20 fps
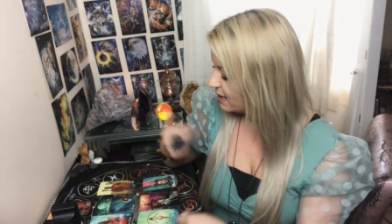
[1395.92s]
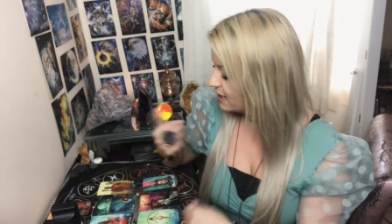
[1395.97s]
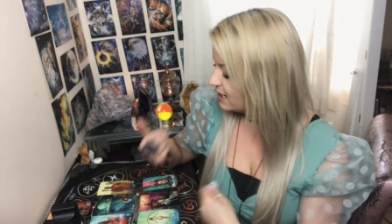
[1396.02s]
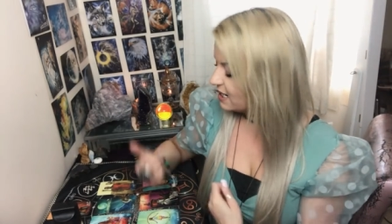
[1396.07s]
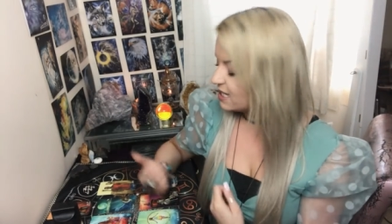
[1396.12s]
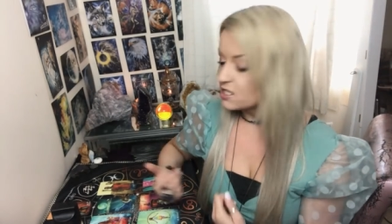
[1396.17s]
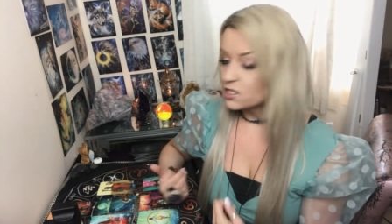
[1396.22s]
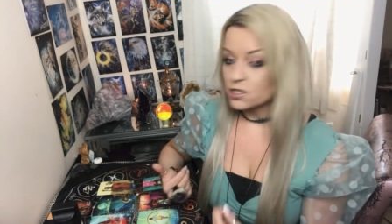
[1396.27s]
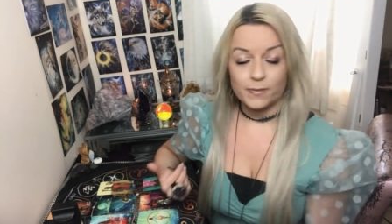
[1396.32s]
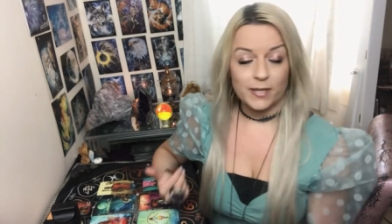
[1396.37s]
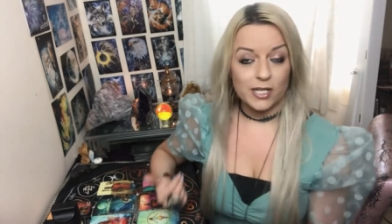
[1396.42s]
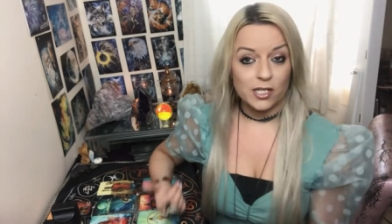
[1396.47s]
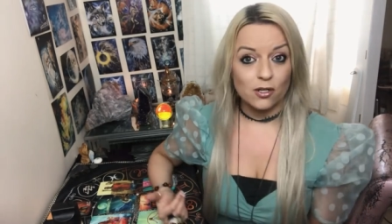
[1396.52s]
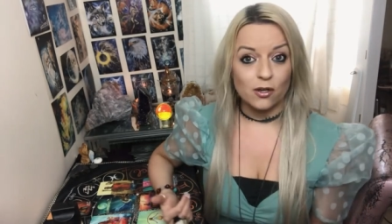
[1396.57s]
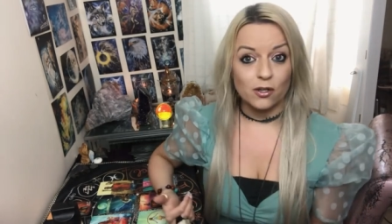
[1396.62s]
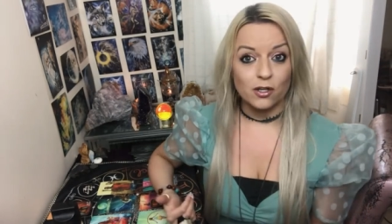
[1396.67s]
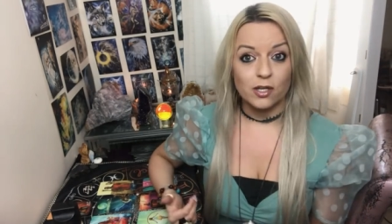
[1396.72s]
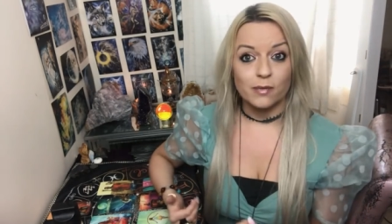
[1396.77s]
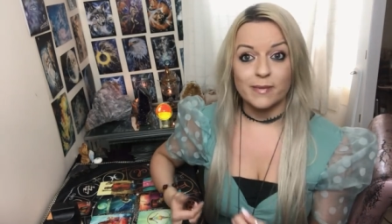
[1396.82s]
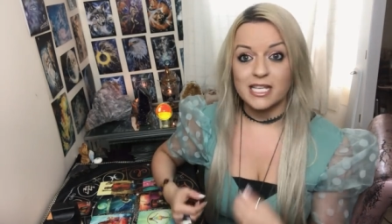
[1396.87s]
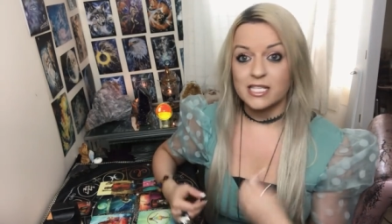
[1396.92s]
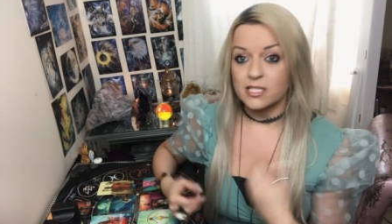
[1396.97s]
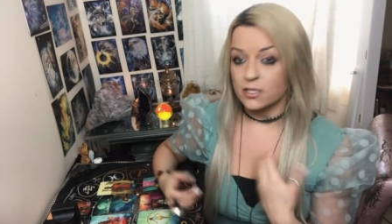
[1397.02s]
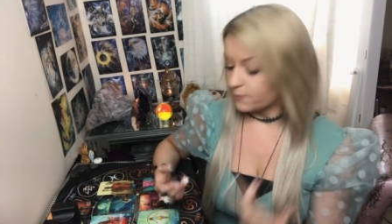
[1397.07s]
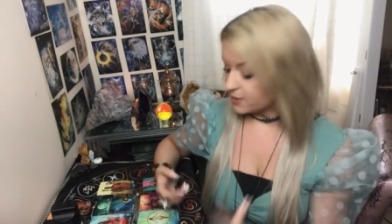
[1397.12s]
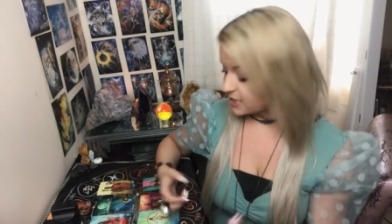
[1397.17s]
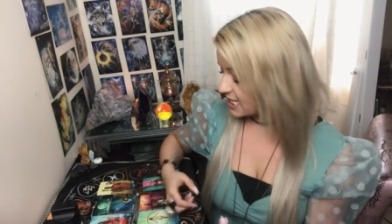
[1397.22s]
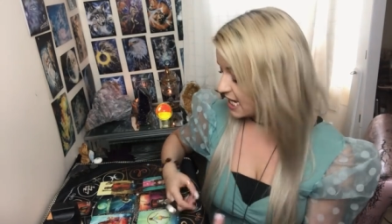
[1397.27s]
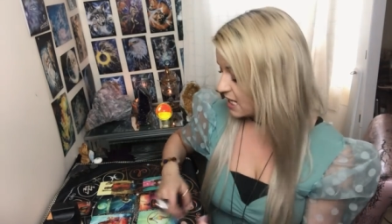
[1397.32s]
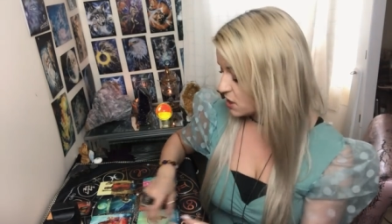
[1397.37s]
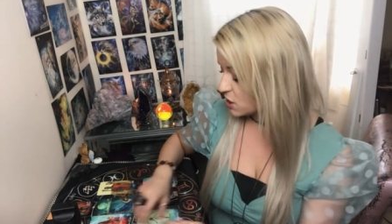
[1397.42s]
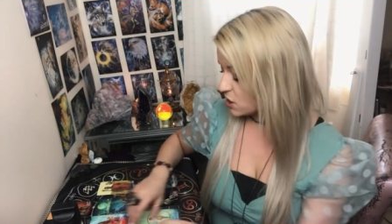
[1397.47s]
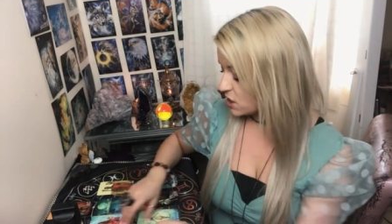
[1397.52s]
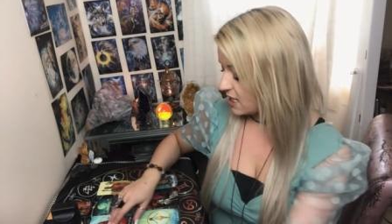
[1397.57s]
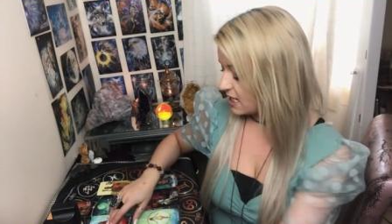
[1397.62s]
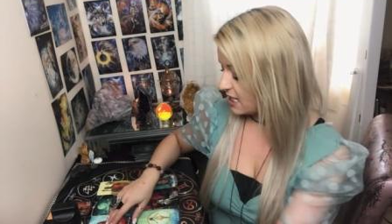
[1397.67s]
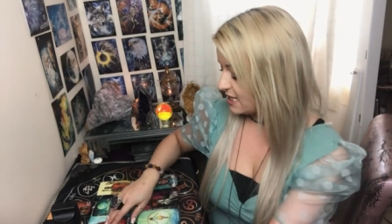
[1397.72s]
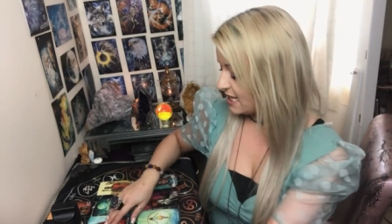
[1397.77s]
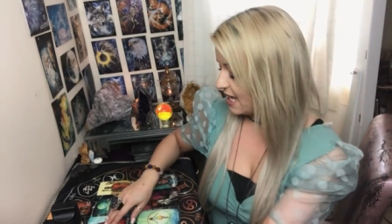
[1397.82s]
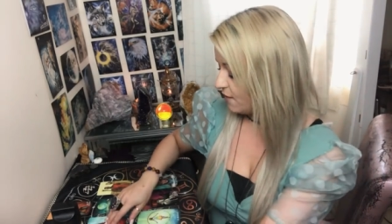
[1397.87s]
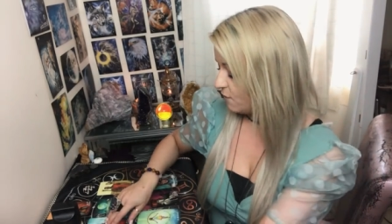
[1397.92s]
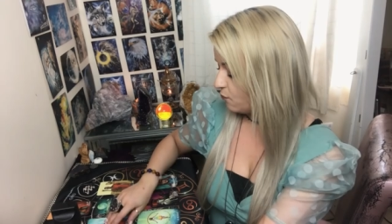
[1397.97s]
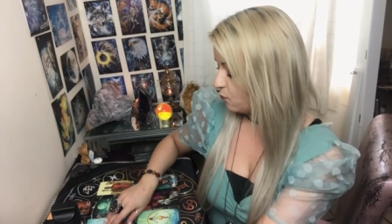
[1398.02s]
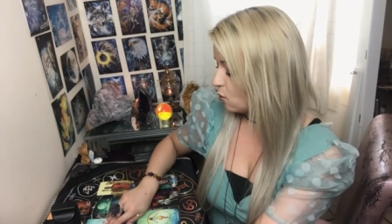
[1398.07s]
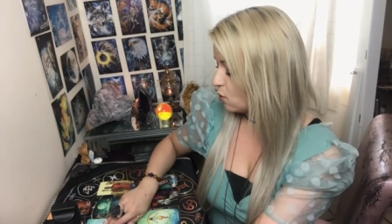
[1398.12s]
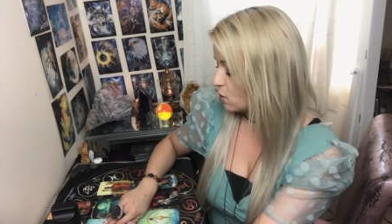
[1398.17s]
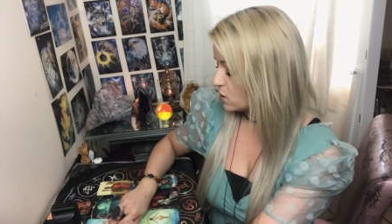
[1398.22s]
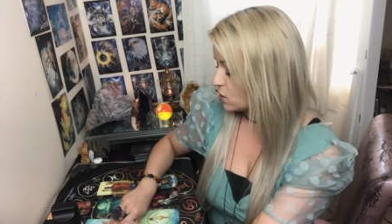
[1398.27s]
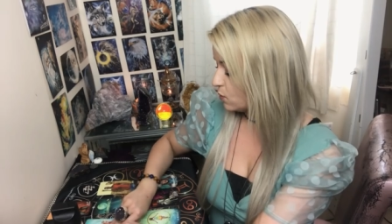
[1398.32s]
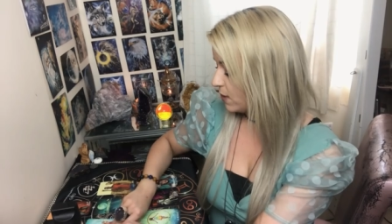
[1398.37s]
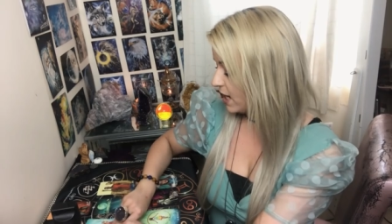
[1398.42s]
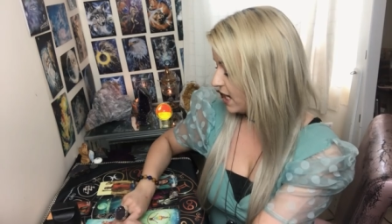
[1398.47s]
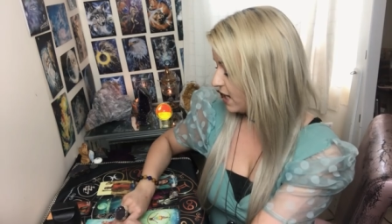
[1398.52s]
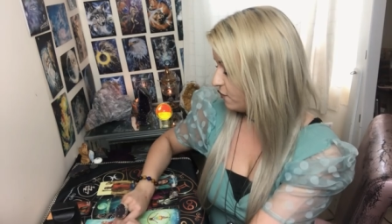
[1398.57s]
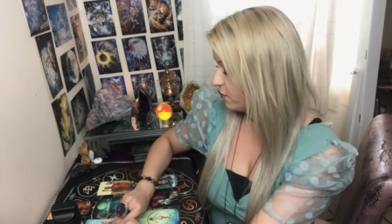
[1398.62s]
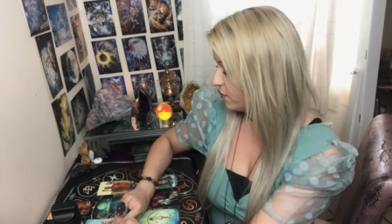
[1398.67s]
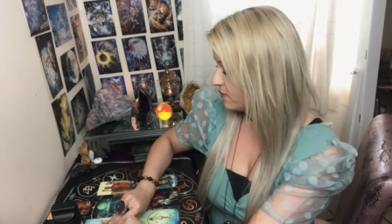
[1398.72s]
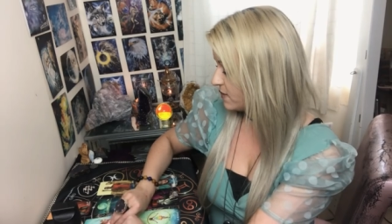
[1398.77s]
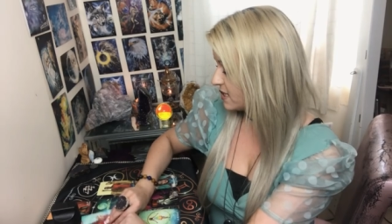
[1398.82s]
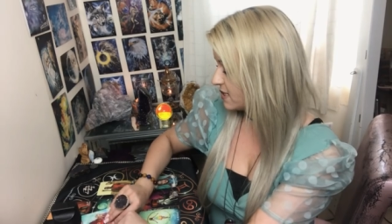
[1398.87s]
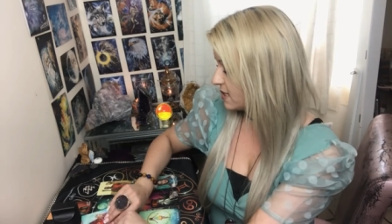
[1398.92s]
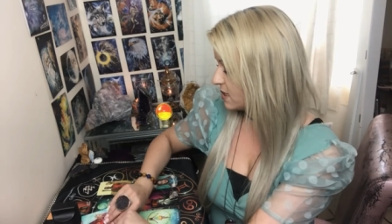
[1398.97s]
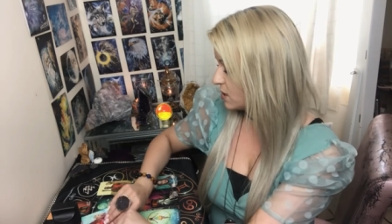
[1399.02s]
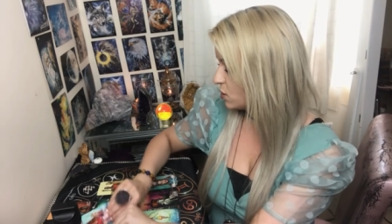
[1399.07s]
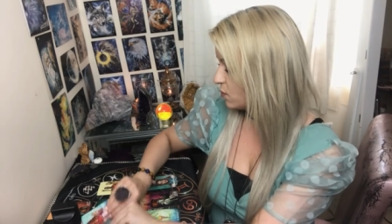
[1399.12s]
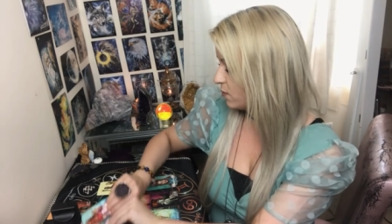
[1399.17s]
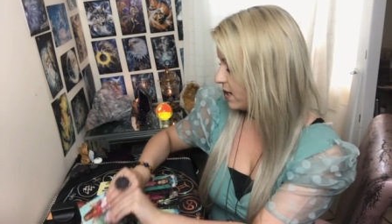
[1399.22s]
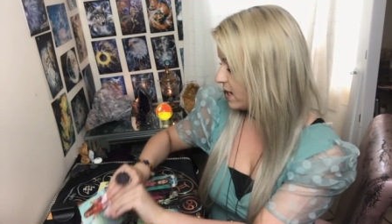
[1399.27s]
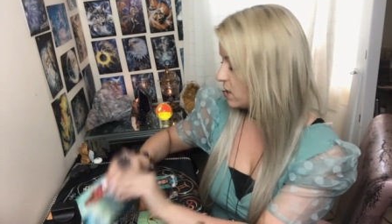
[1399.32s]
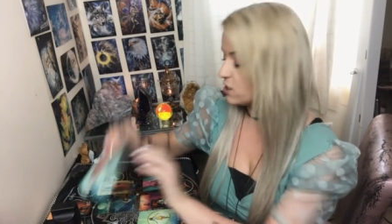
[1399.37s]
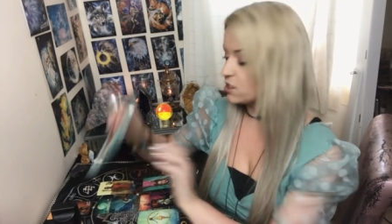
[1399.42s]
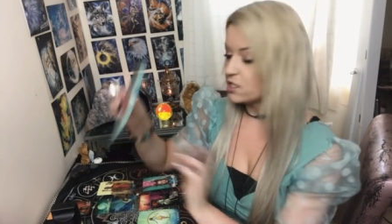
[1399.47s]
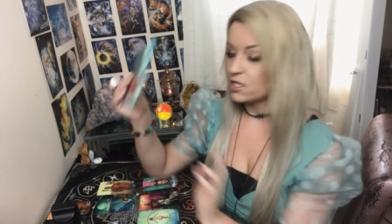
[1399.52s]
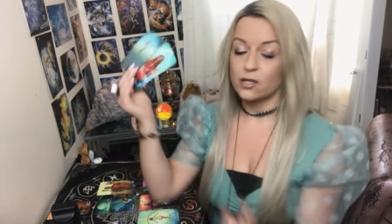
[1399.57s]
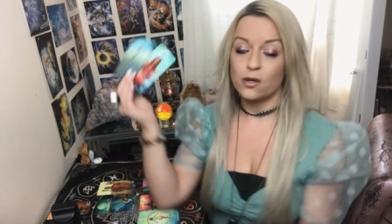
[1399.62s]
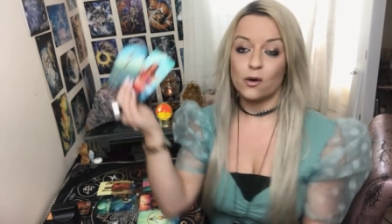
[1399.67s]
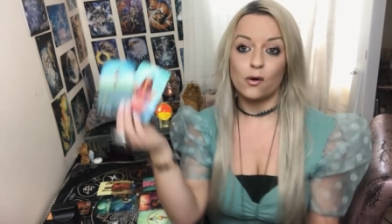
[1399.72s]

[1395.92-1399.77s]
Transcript: little bit non committal. Potentially, they've walked away from the situation,